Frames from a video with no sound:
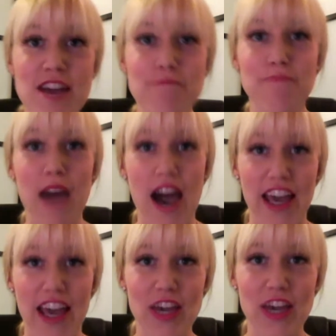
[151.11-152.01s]

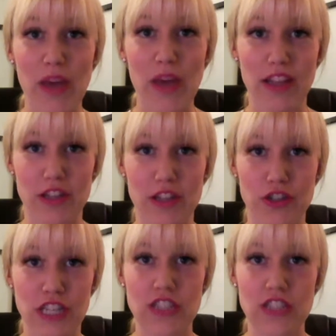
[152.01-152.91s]
My weight loss
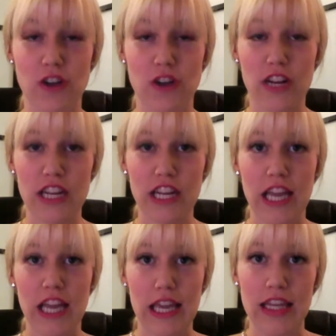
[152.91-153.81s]
journey started
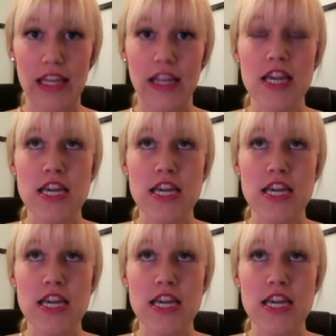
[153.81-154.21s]
in